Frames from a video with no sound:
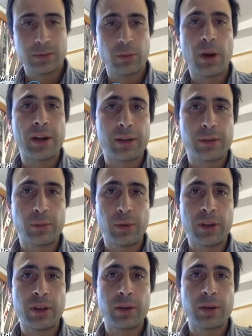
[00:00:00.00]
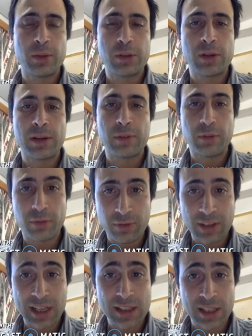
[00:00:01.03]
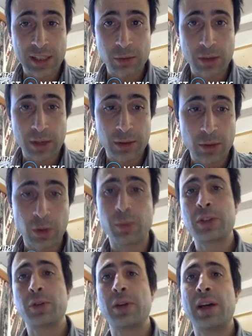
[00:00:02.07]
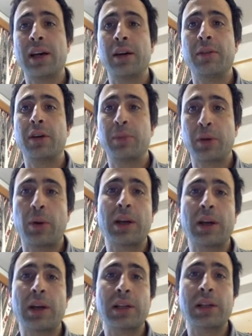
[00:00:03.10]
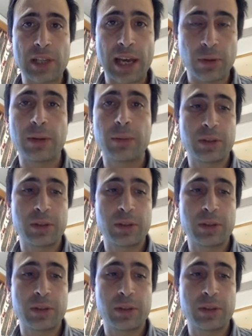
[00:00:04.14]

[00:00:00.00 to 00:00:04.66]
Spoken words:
running whether we should have a flat tax rate or we should have a progressive tax rate,